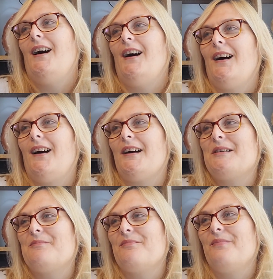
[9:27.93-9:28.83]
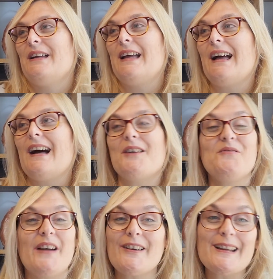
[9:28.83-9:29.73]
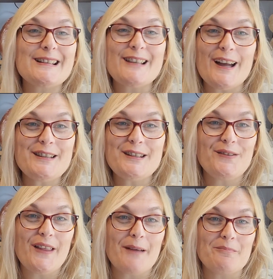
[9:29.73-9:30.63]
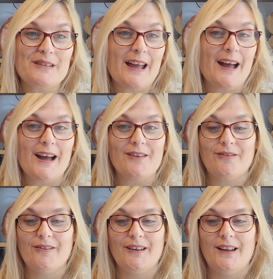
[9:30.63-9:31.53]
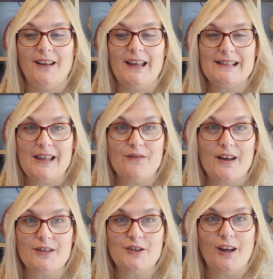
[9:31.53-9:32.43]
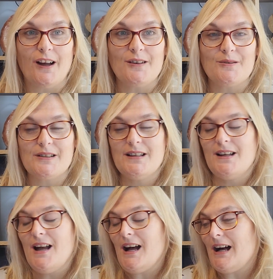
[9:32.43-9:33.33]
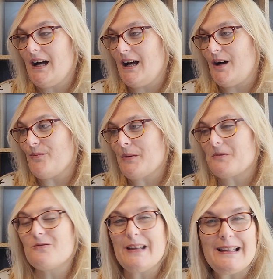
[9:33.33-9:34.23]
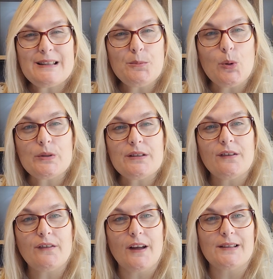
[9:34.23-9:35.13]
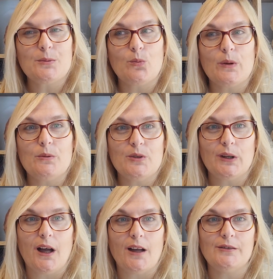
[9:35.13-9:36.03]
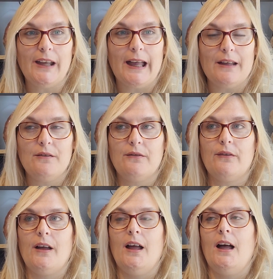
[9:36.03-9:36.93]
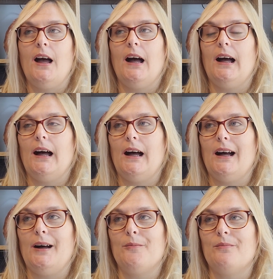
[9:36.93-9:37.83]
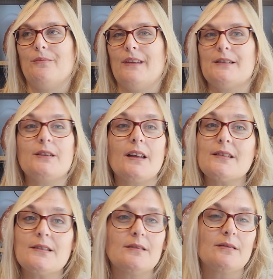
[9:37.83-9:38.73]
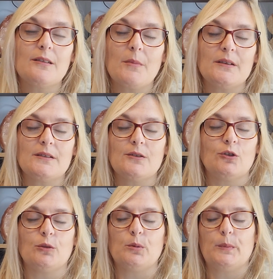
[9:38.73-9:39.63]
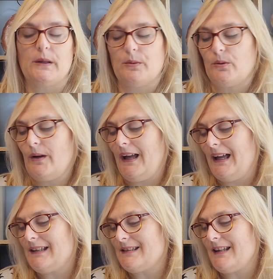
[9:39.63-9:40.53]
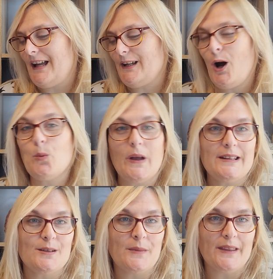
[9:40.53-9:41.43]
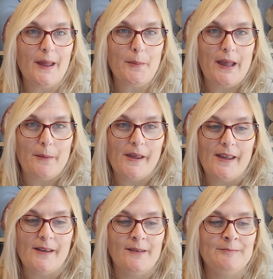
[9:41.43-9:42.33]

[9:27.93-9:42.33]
But yeah, I'm very excited for them to have, it's their first child. They were really supportive of us when we were doing IVF. They're just the most adorable people, and I can't wait to meet their baby.